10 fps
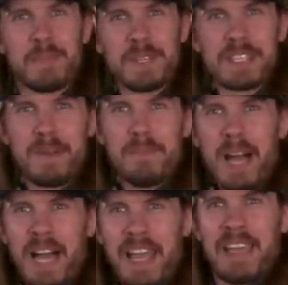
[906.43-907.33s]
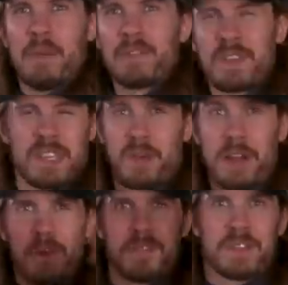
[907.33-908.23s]
Please come by. We've got
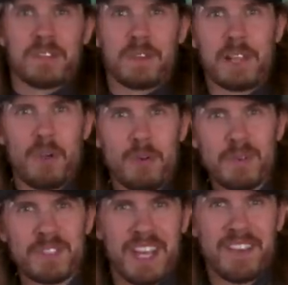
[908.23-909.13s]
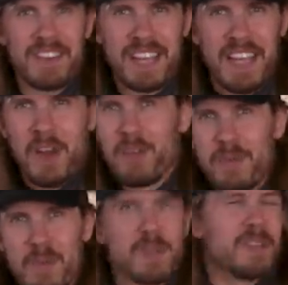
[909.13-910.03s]
great Overkill Globals airing,
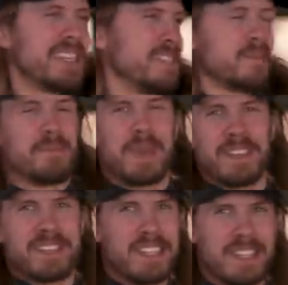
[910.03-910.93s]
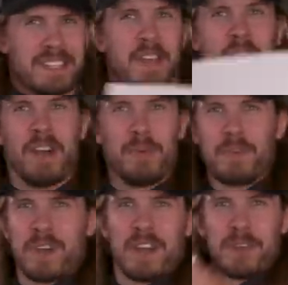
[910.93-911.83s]
where we look at different metal scenes.
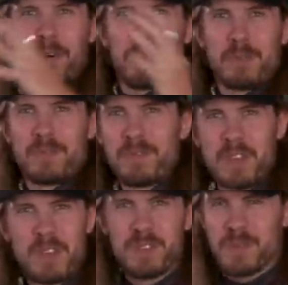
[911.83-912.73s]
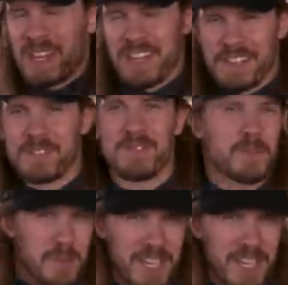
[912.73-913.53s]
We've got our normal reviews. We got interviews.